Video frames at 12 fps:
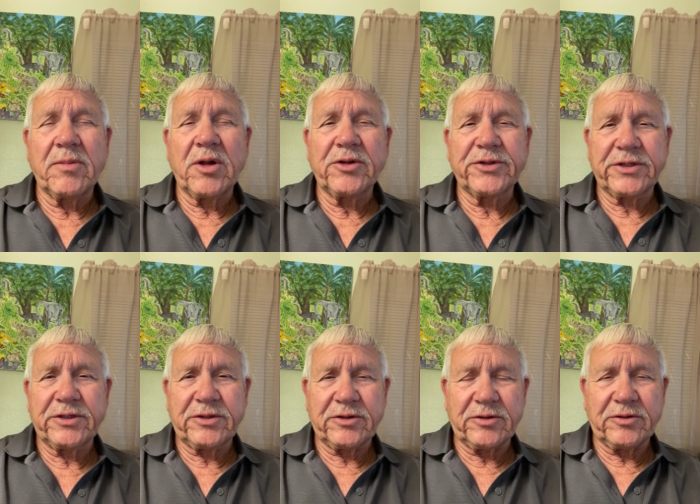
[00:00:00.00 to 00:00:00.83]

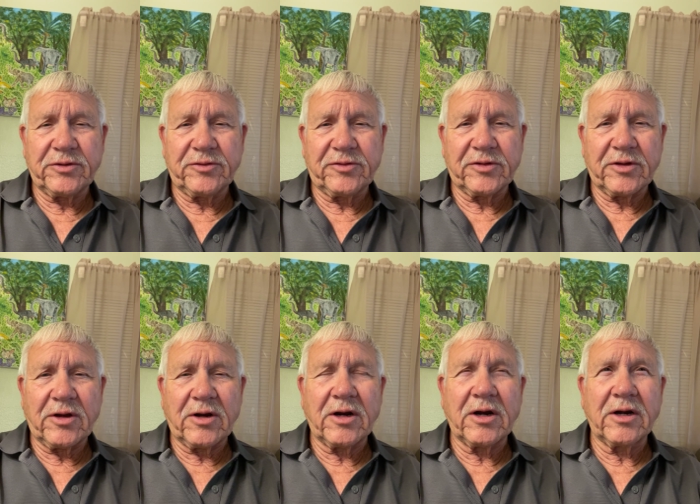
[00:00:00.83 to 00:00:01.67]
multitudes
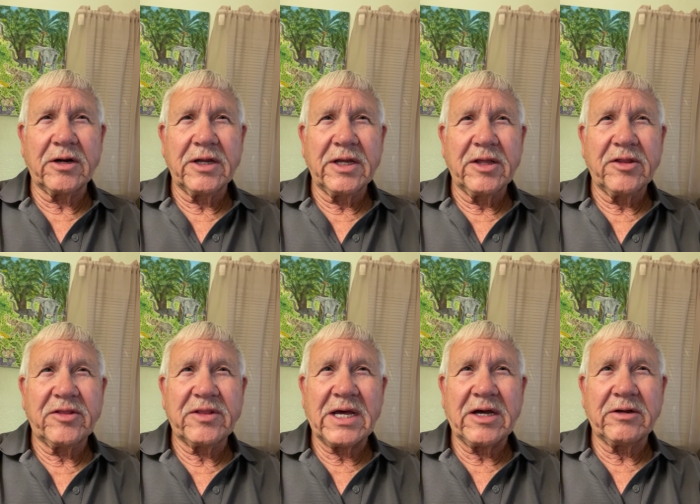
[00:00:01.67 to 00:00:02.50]
are
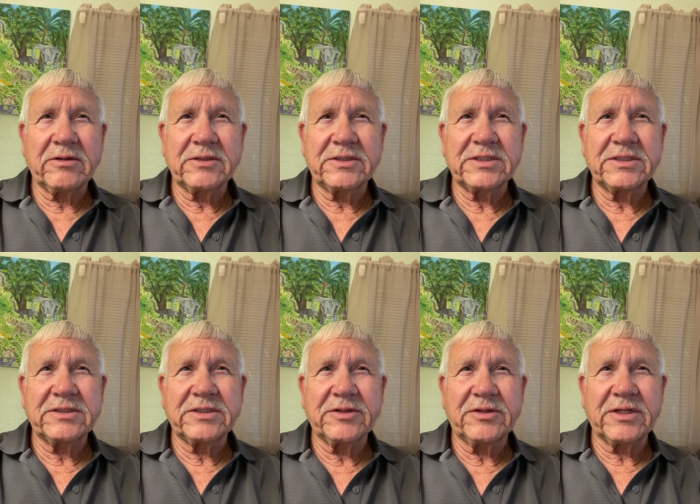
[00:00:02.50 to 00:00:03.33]

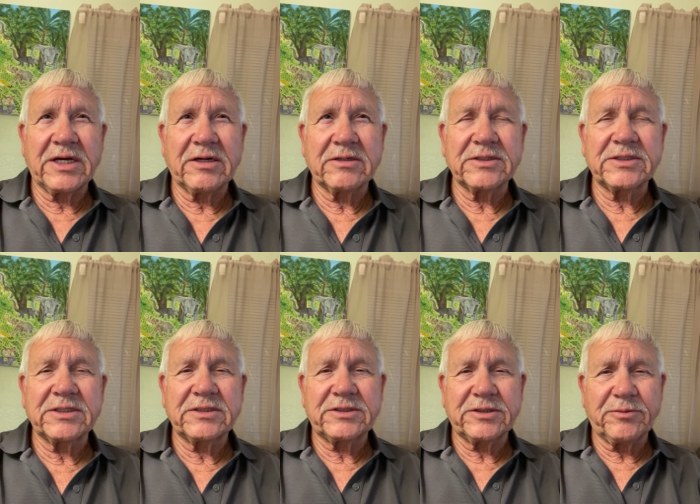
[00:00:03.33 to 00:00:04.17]
thousands and
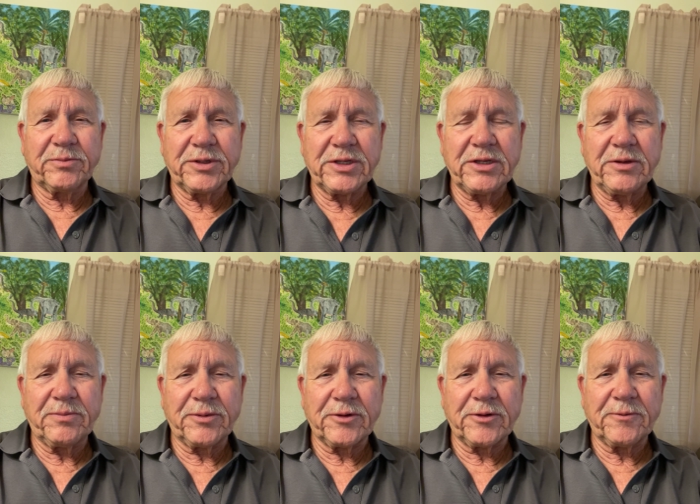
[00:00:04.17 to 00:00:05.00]
thousands of
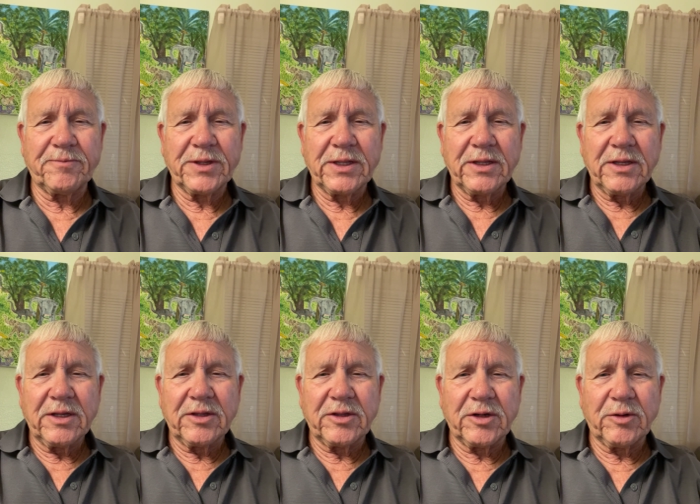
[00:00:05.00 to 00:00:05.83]
people
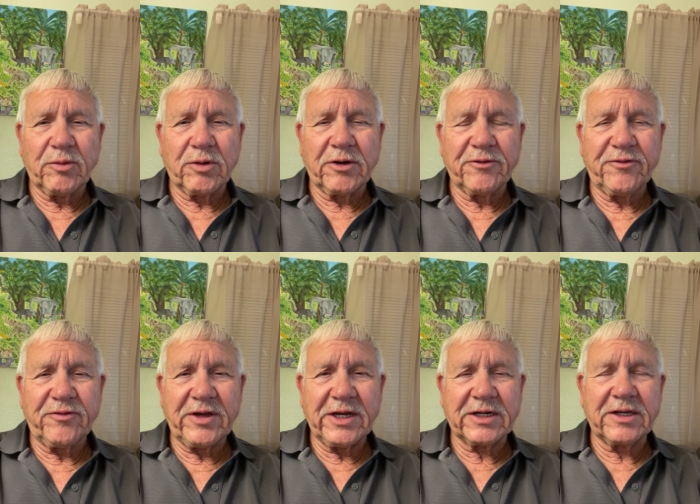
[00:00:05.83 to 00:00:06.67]
that were
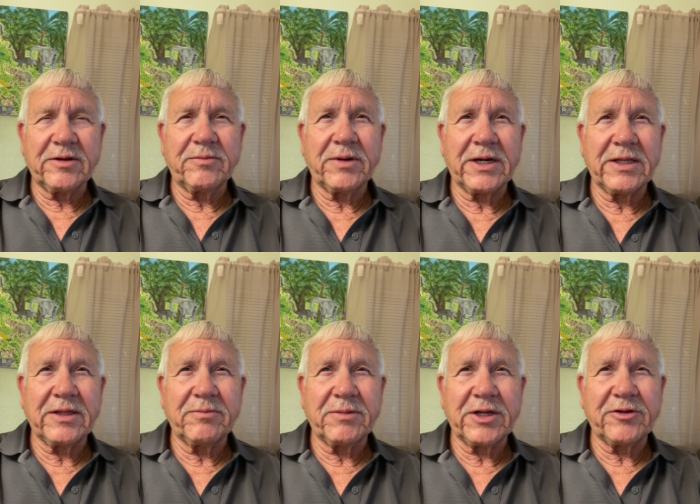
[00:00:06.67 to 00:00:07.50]
affected
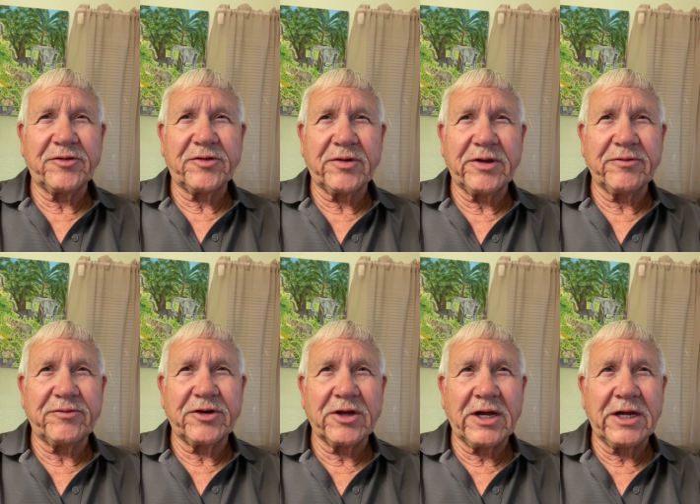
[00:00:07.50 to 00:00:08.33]
by the ministry
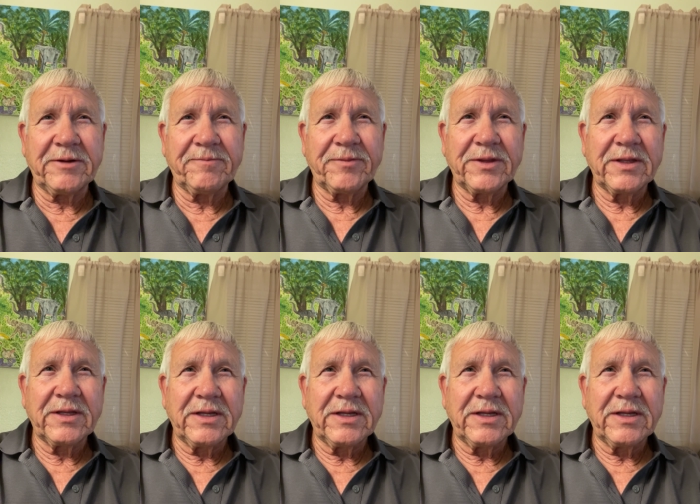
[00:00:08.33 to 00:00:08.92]
of John.